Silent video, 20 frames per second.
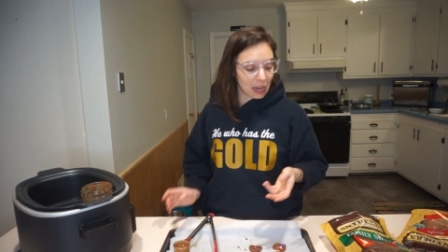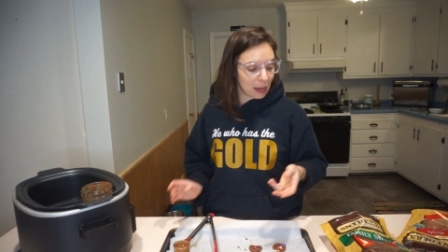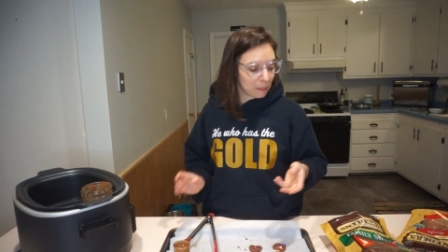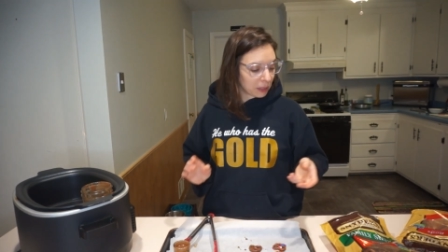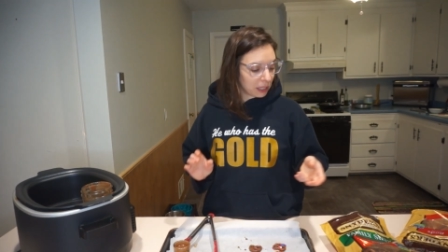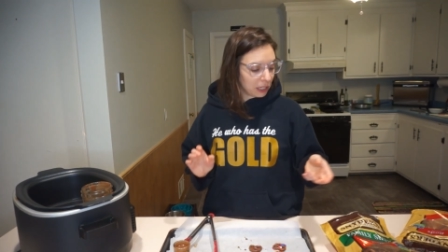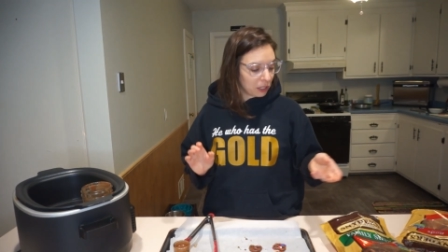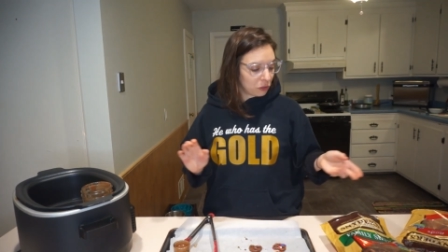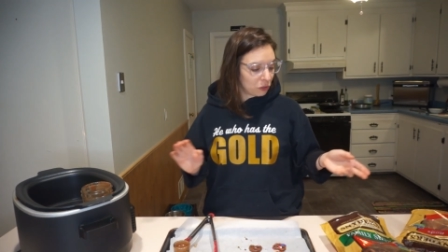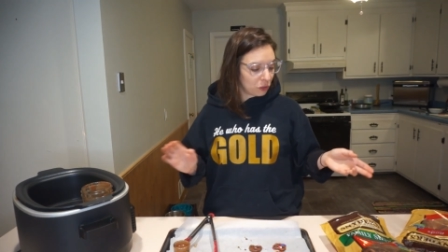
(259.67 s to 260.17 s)

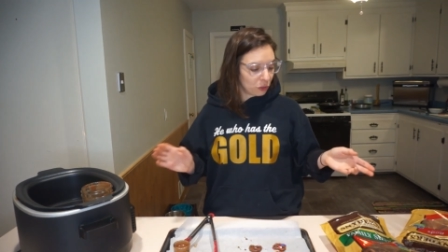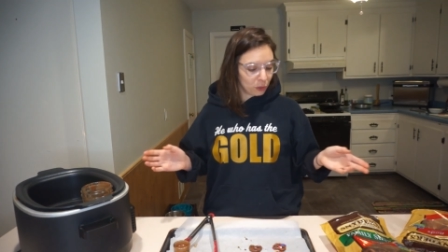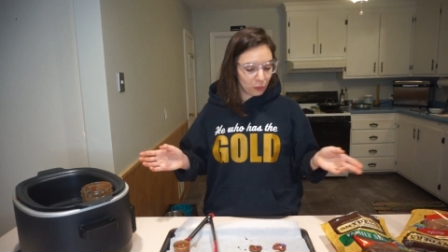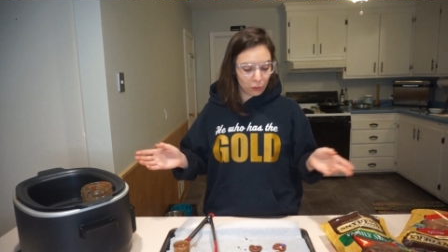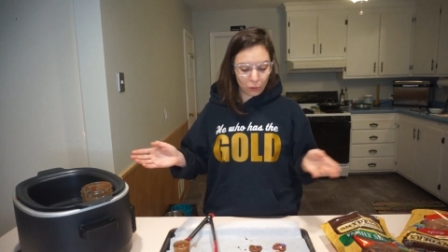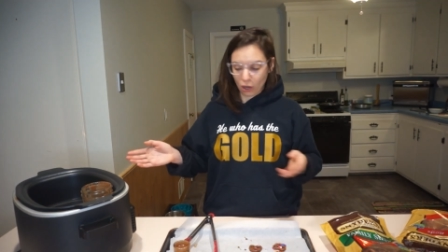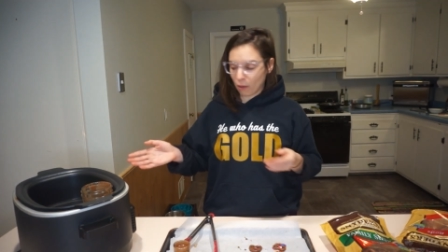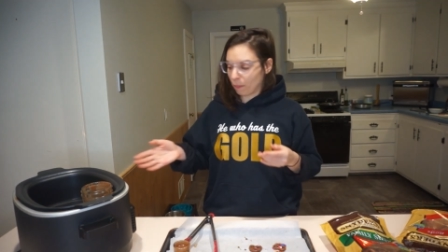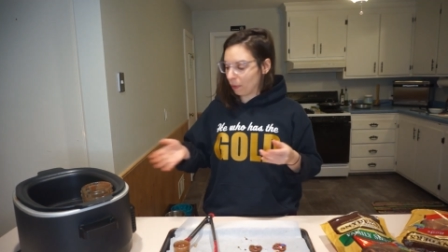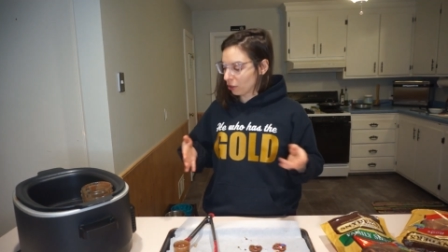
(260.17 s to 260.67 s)
I'm gonna
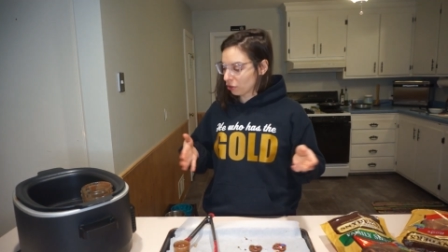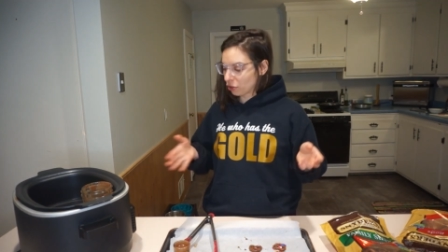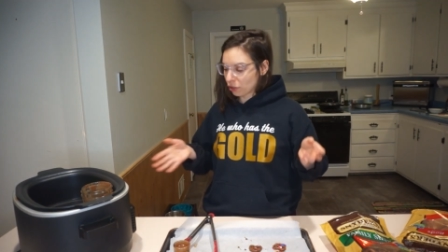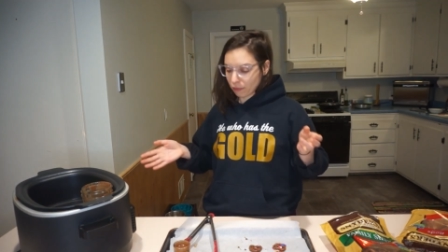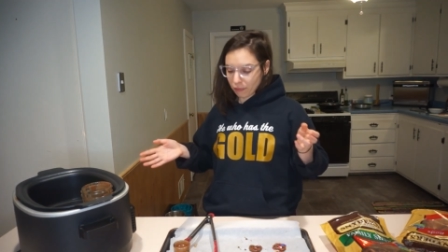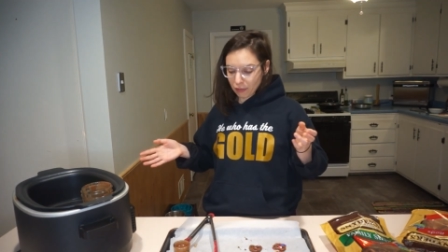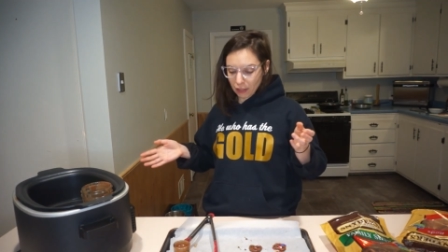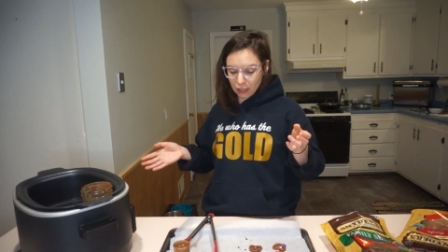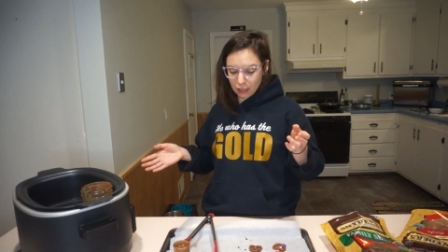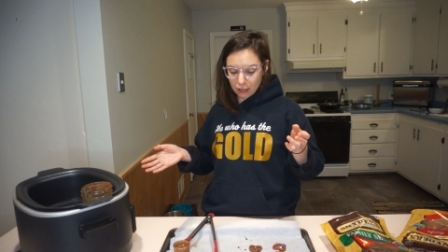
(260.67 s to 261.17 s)
do a bunch
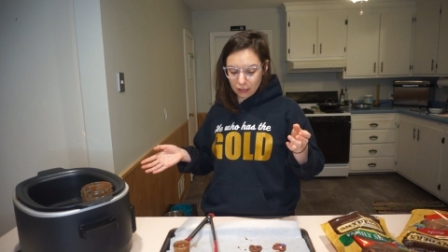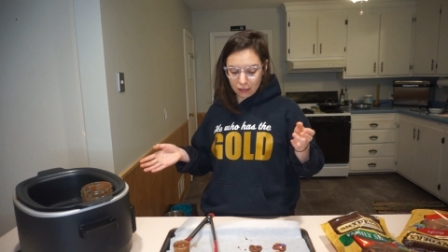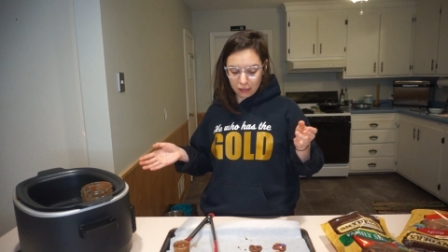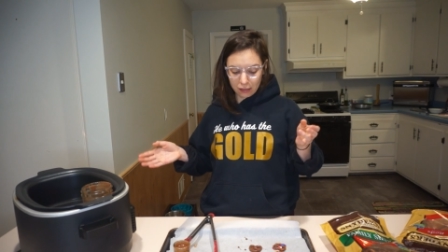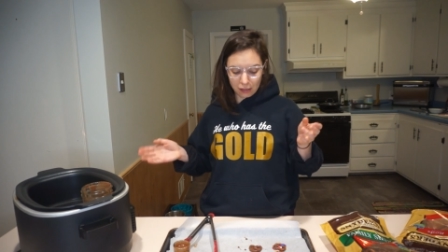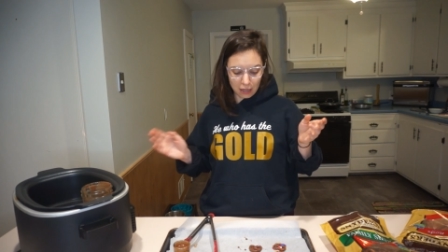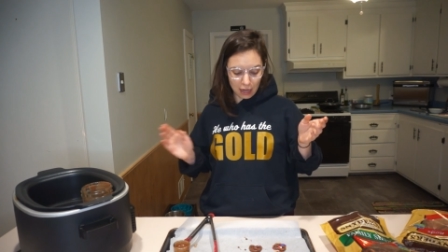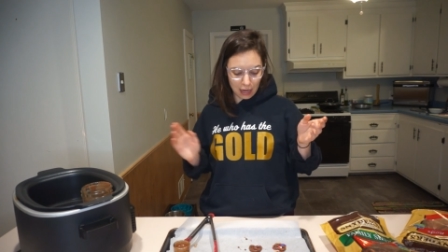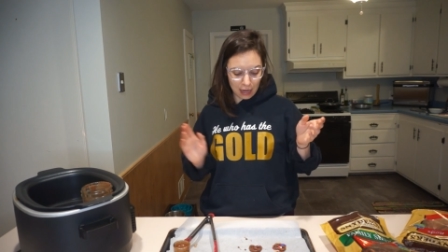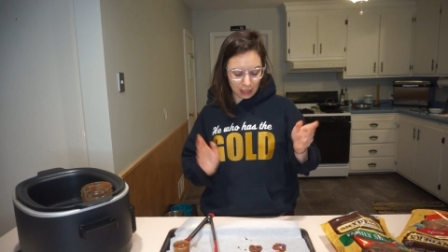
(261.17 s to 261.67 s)
of
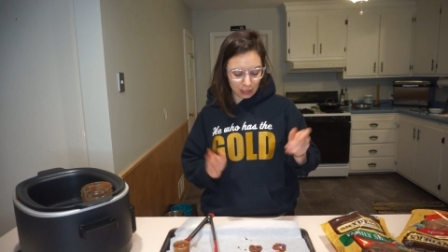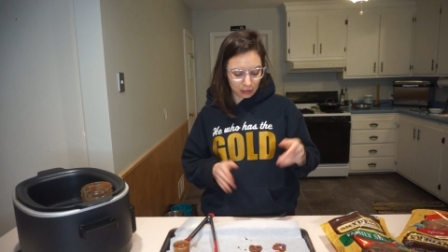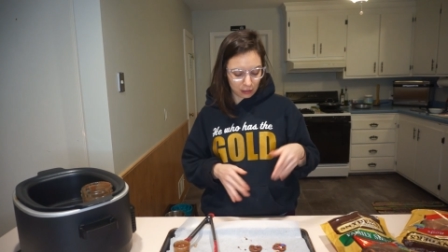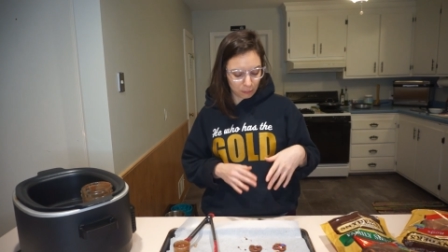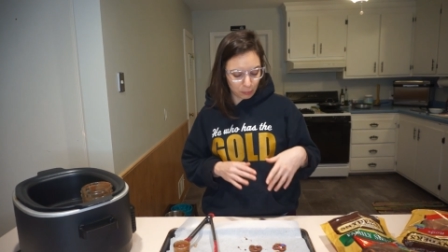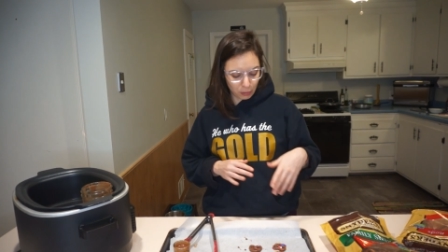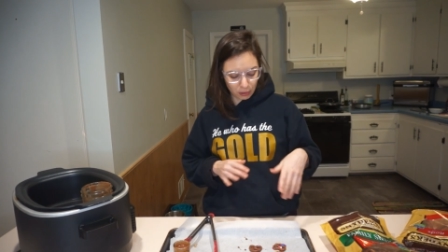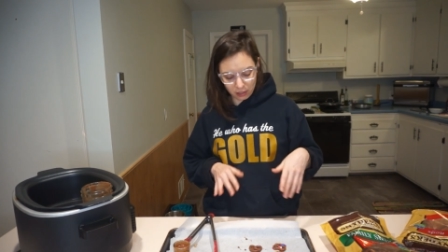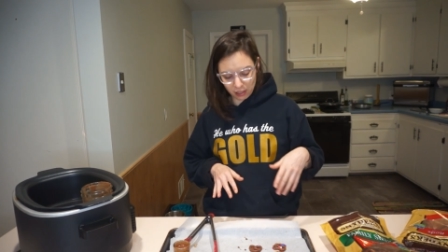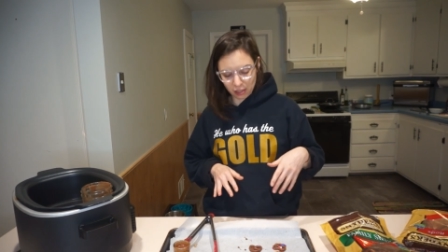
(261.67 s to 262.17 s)
these
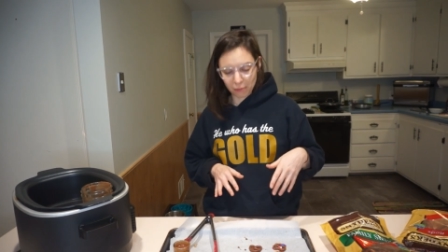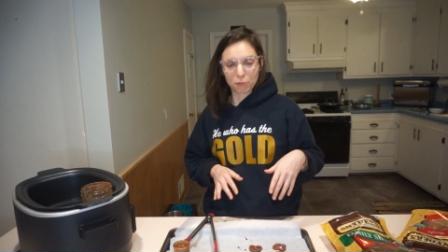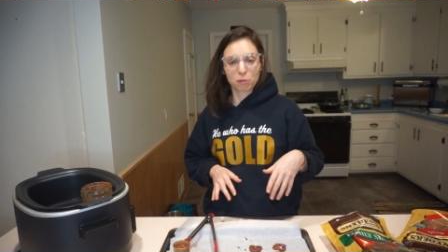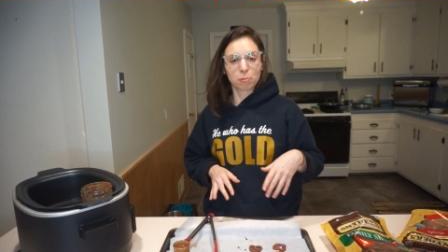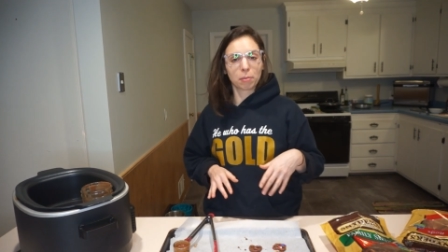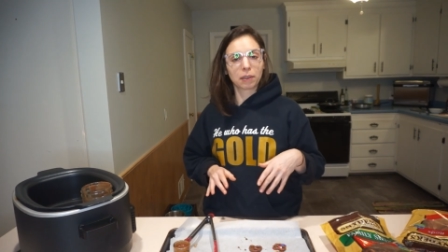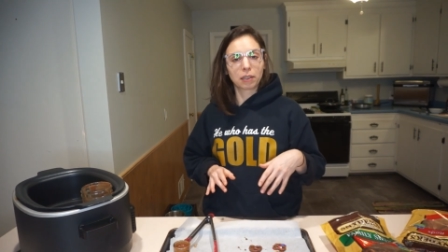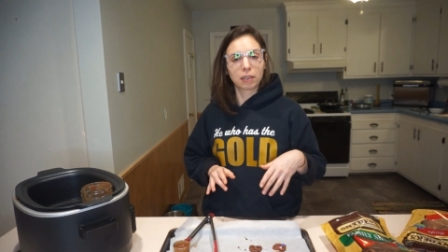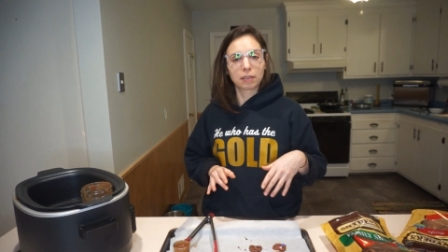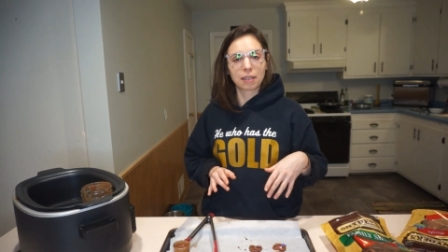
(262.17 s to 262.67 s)
and put some
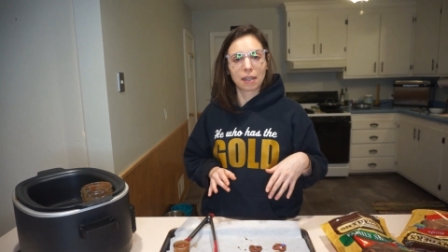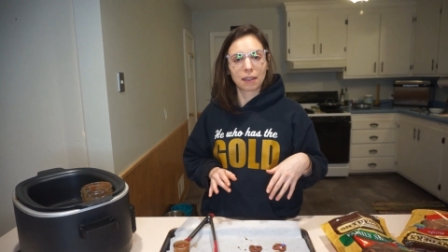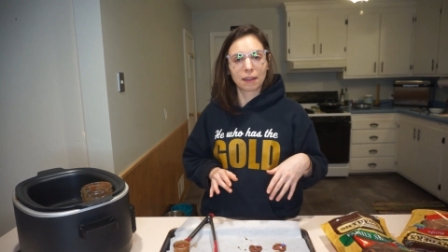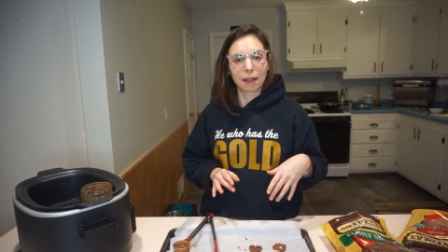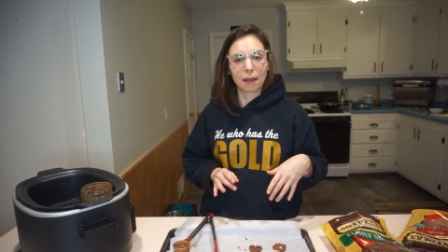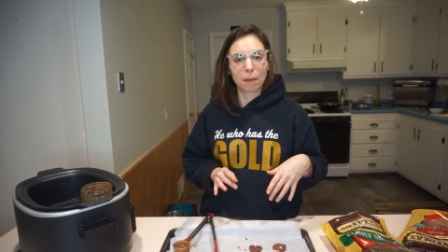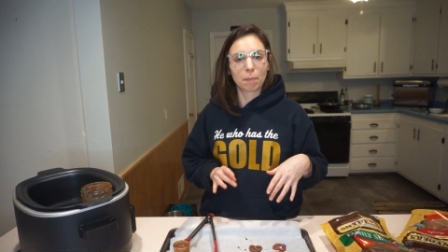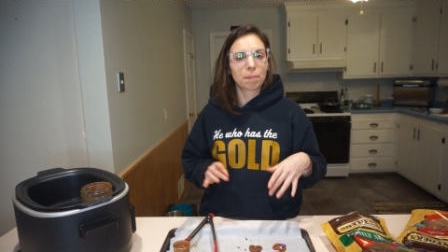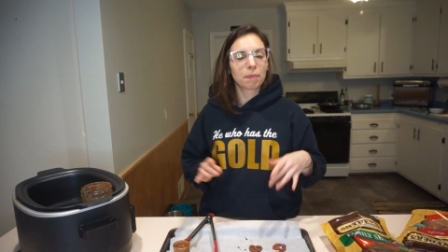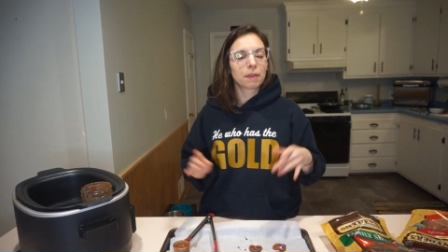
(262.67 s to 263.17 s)
sprinkles on
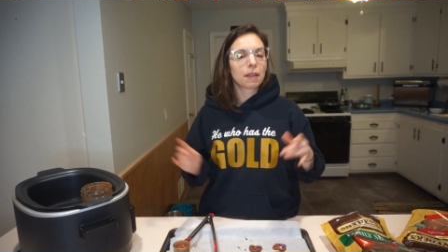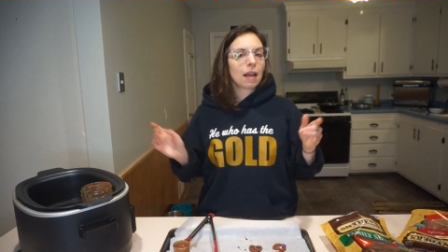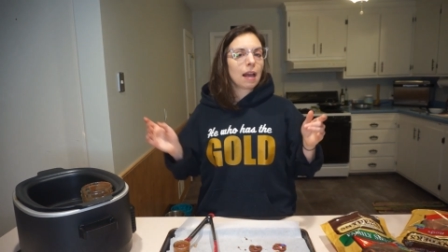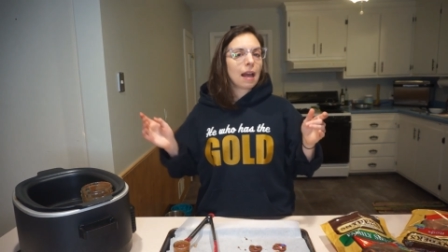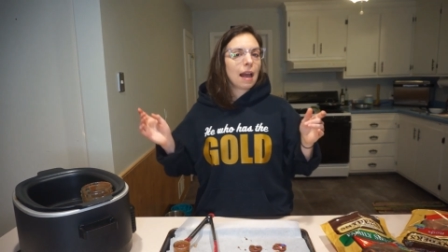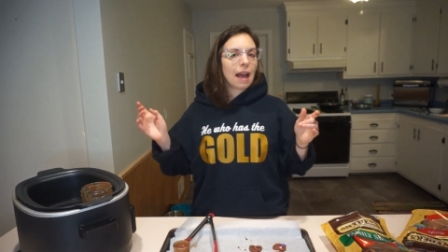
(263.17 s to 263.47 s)
them